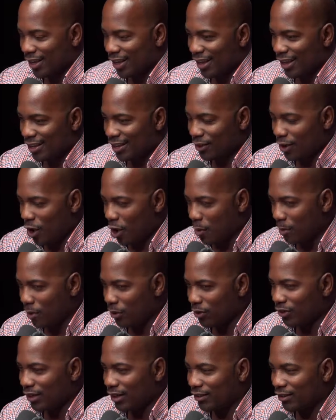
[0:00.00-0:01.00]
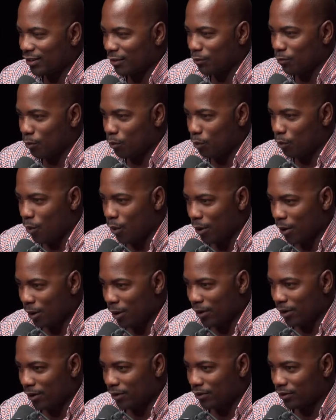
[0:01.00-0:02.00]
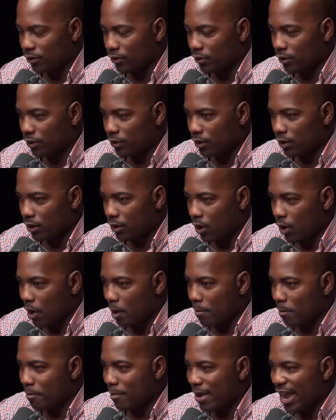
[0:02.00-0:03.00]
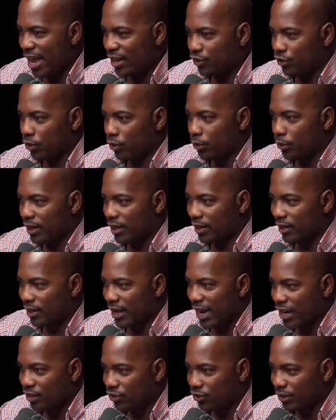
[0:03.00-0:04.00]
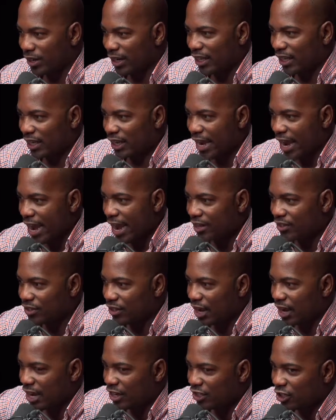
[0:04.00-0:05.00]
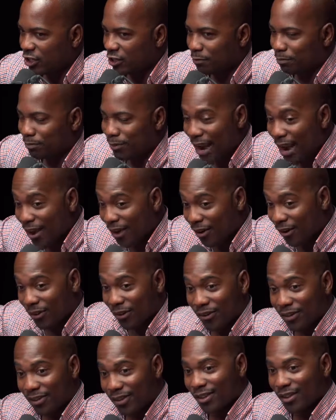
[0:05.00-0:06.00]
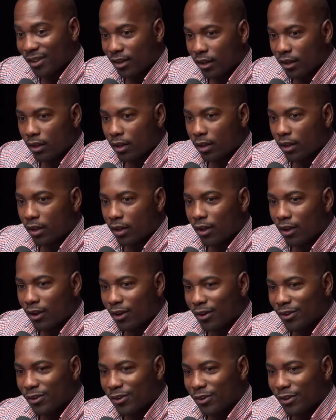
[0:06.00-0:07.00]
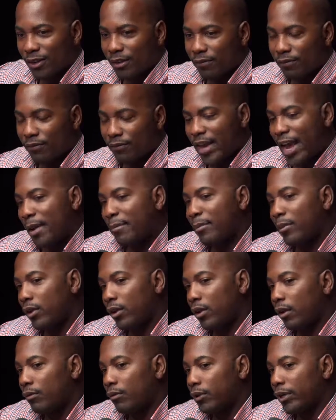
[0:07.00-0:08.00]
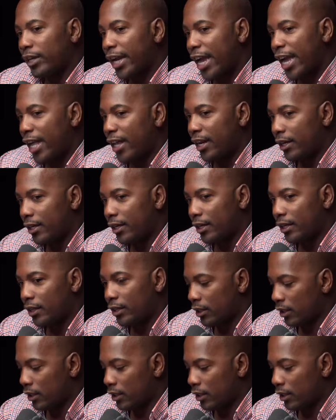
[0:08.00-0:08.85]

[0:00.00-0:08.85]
it's almost as if words are magical in nature. It casts a spell onto the fabric of reality